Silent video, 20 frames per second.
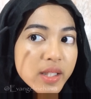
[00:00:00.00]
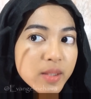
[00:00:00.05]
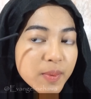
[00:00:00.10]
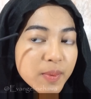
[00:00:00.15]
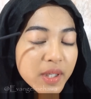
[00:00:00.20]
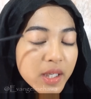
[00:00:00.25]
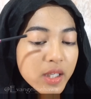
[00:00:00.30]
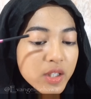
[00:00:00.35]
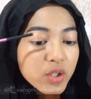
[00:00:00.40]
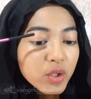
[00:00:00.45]
It's
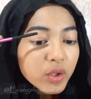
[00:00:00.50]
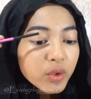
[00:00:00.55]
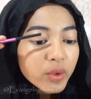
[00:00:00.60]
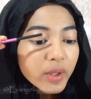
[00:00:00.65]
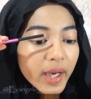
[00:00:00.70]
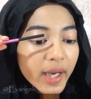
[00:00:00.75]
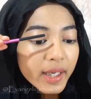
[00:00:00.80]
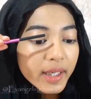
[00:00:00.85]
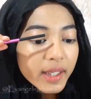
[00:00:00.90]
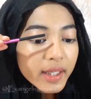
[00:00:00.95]
because you're
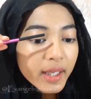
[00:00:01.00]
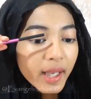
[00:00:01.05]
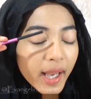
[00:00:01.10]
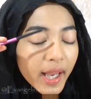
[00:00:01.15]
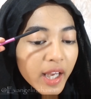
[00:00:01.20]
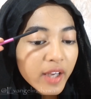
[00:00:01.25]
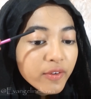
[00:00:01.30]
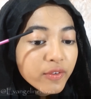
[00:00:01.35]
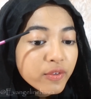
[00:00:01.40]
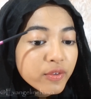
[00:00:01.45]
creating
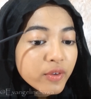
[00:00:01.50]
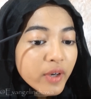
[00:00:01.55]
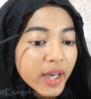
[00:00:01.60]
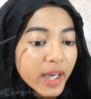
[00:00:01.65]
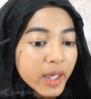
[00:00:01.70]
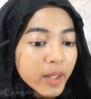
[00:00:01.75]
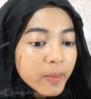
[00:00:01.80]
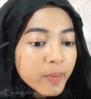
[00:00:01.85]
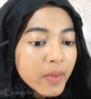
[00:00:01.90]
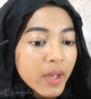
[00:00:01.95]
a
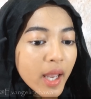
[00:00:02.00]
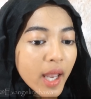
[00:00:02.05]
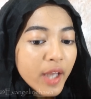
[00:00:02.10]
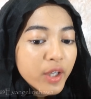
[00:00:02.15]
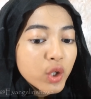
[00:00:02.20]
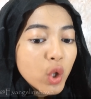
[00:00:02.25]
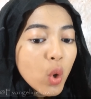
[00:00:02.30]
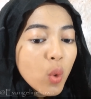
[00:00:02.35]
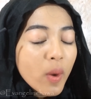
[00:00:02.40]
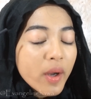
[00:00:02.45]
frame
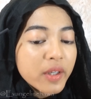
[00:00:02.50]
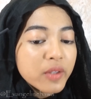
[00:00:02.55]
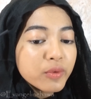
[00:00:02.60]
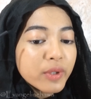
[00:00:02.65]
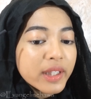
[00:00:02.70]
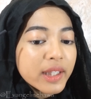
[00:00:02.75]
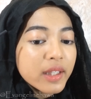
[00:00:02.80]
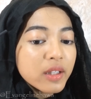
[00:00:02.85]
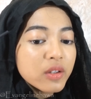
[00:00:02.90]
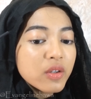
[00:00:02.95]
and no one
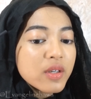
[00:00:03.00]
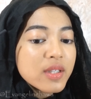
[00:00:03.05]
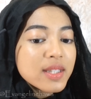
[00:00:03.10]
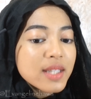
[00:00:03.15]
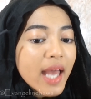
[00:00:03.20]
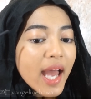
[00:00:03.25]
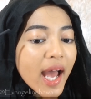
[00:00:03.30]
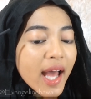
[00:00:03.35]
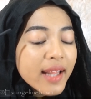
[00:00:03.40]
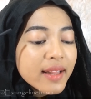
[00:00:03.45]
really
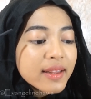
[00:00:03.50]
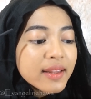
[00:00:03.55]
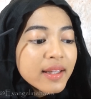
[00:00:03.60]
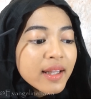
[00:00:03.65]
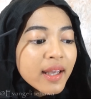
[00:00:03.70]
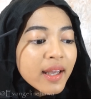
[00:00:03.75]
looks at